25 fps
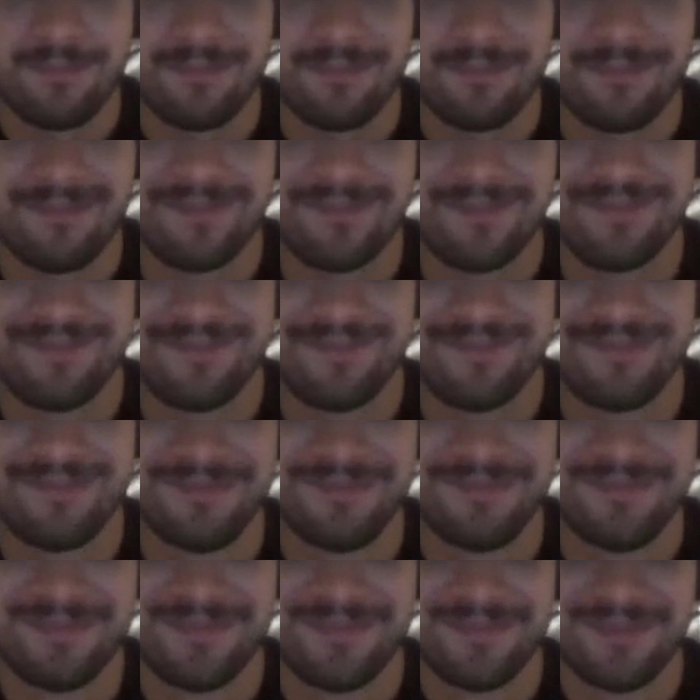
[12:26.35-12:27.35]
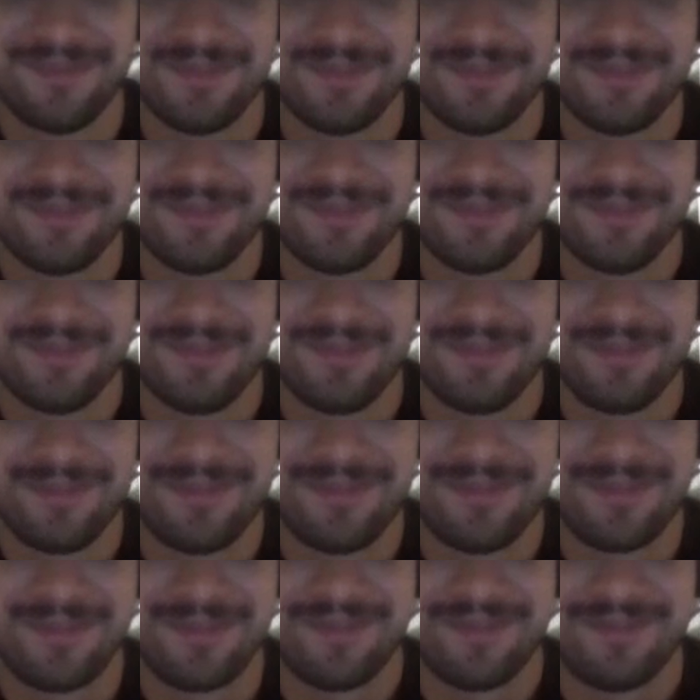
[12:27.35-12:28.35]

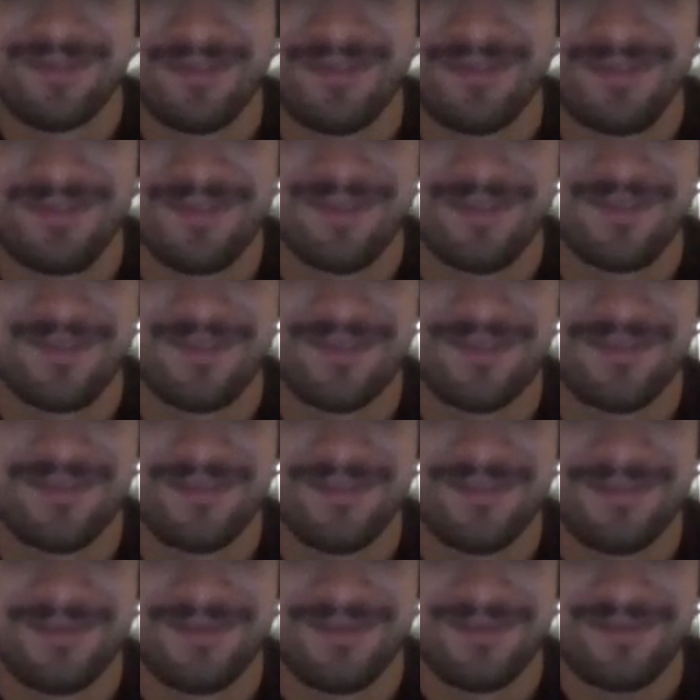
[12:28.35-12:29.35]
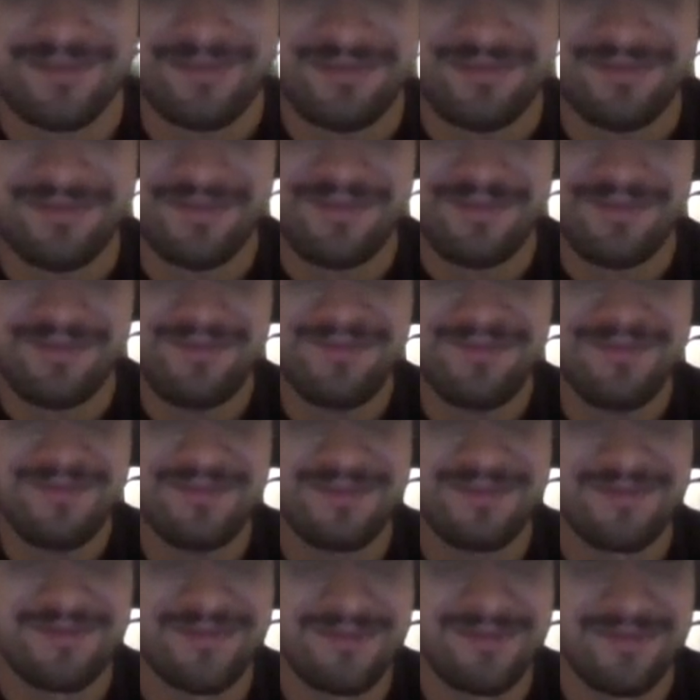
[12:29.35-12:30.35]

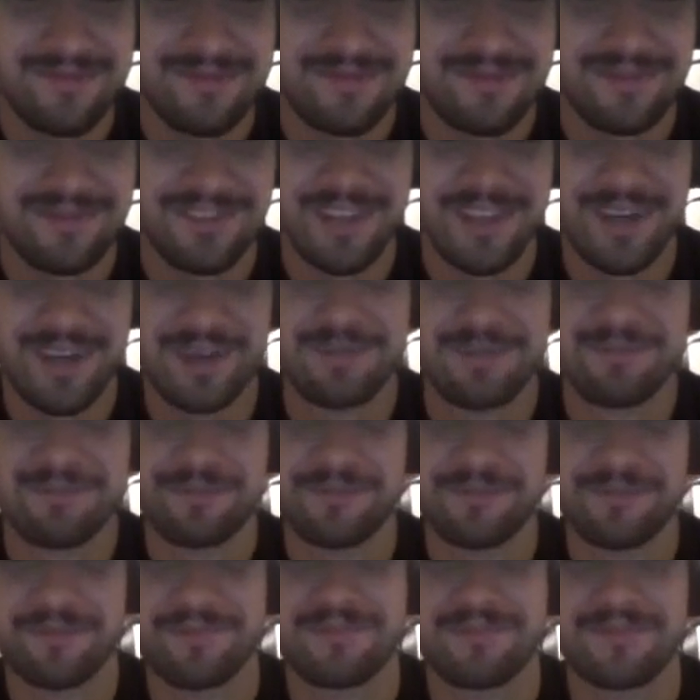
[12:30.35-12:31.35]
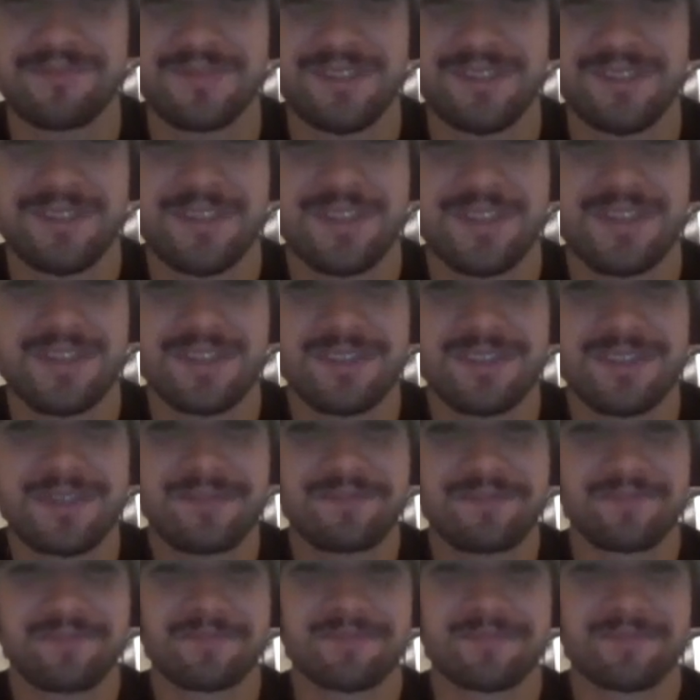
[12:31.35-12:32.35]

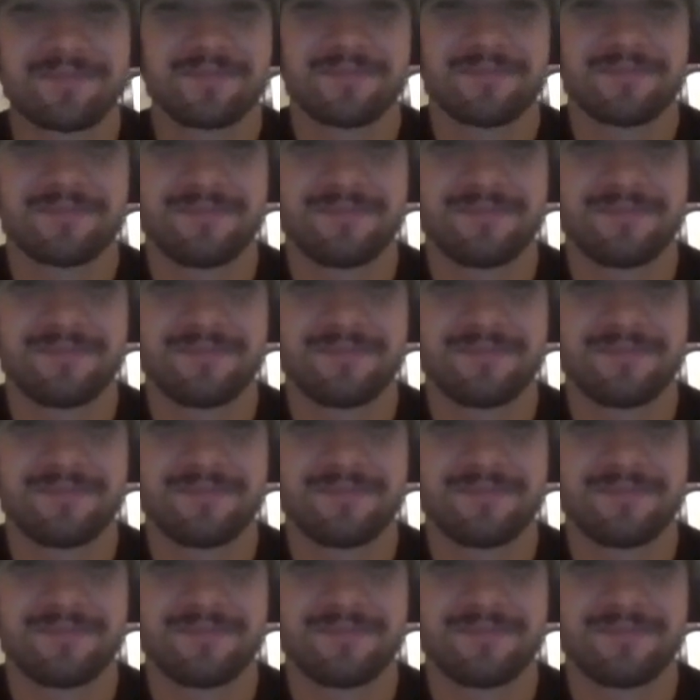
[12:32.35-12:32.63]
The person shown says nothing.